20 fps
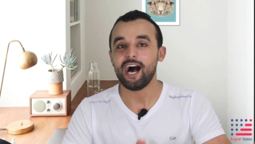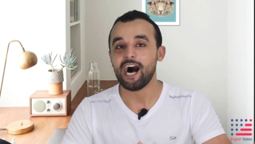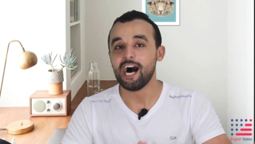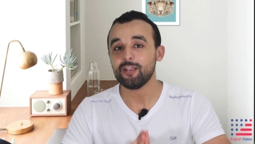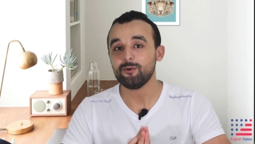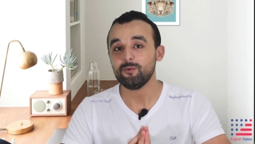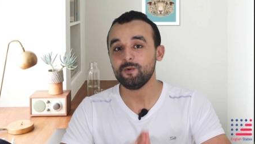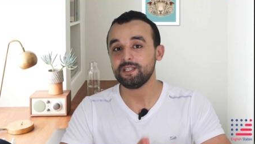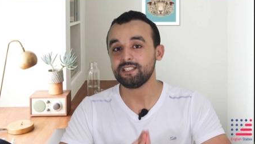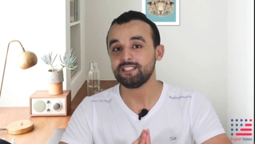
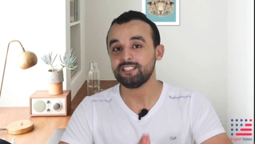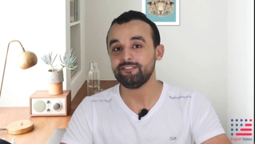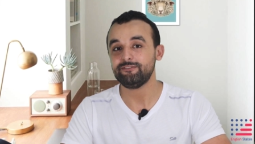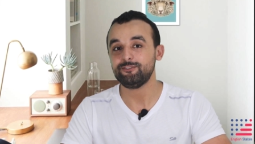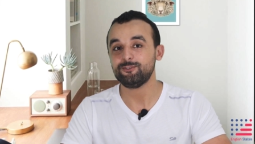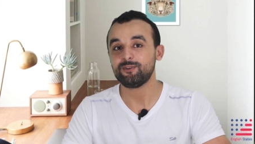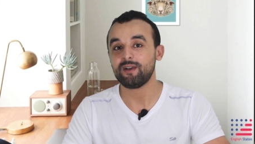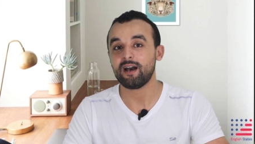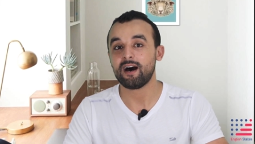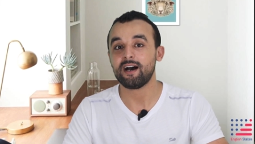I will leave
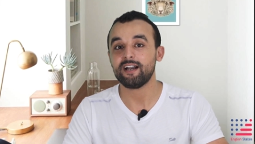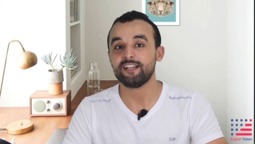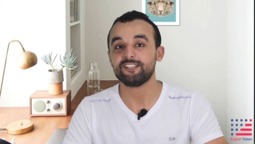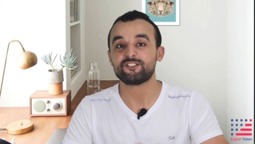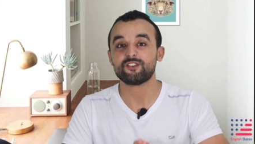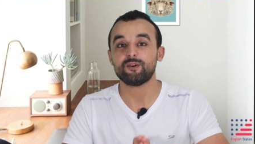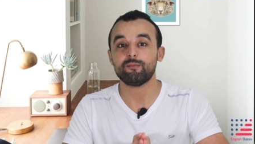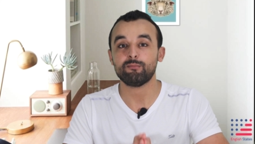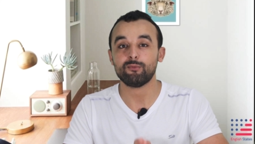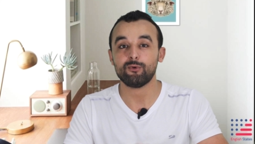you
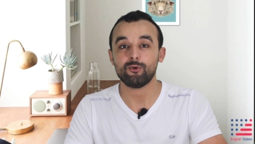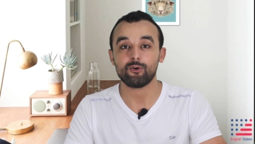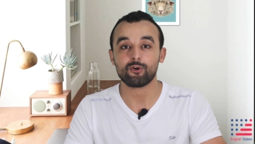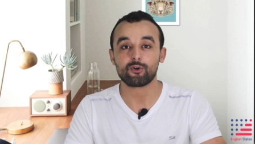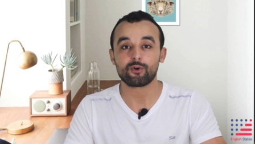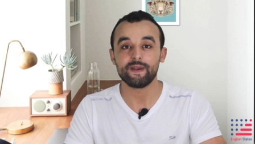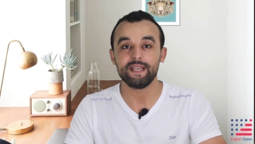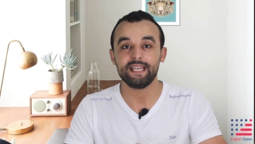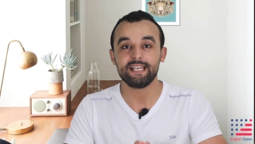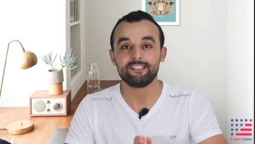guys more